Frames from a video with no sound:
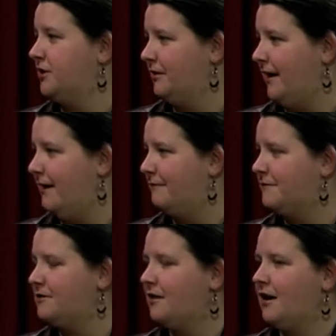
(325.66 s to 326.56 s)
she
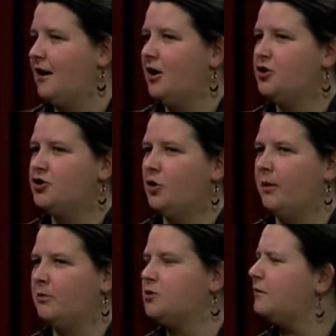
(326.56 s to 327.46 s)
left. So
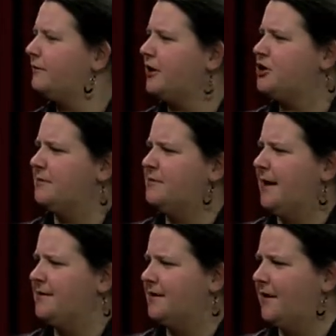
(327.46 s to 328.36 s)
we were sort of like ships
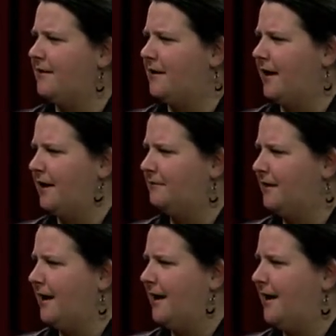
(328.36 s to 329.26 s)
passing in the night,
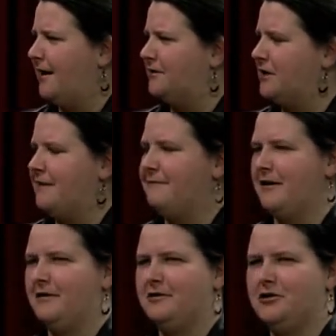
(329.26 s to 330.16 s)
and I
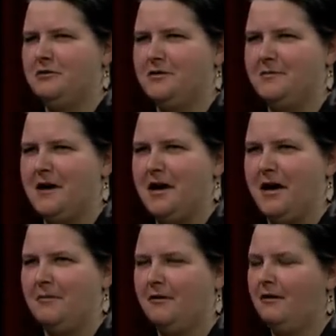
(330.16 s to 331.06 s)
found out that she was my
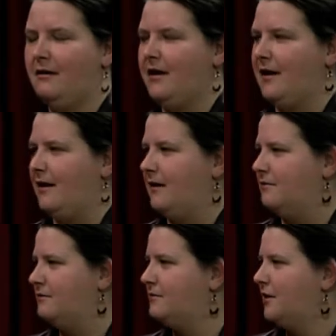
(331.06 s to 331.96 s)
neighbor,
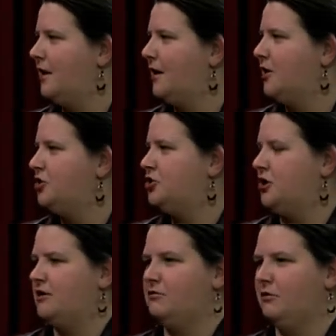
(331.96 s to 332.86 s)
and
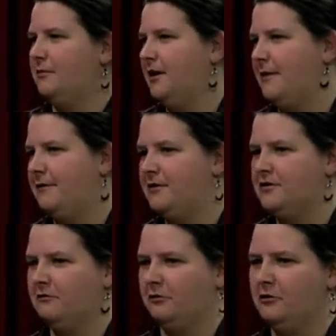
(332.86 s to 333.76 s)
she told me about
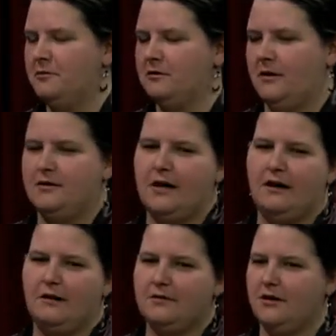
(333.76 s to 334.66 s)
this group, so I
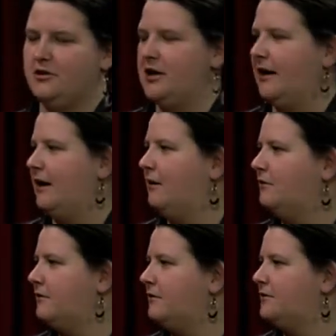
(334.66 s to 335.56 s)
decided I was going to check
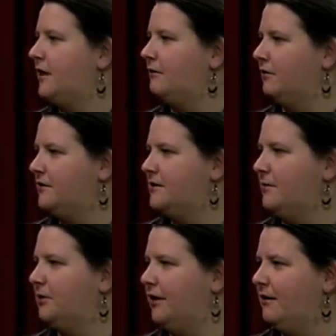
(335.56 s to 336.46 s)
out the General
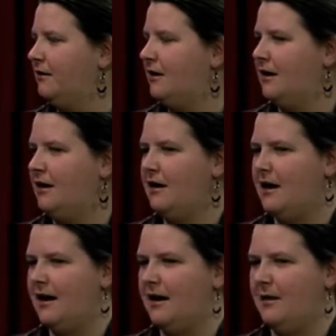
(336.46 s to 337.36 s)
Assembly,
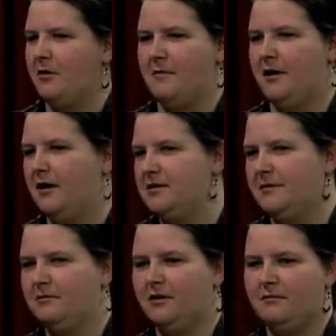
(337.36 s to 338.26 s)
and I brought my
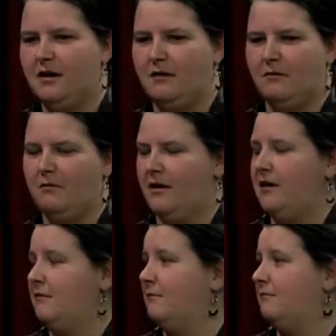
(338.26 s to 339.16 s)
husband with me, and we
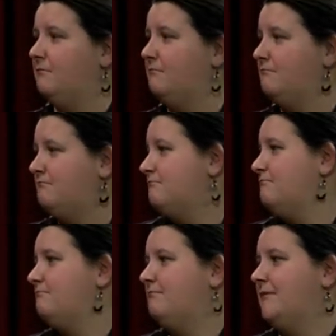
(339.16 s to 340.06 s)
went, and
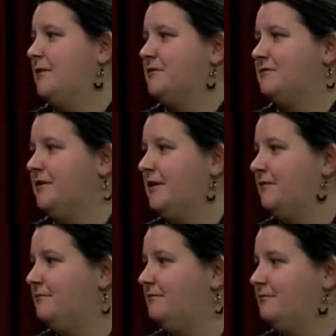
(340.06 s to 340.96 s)
it was really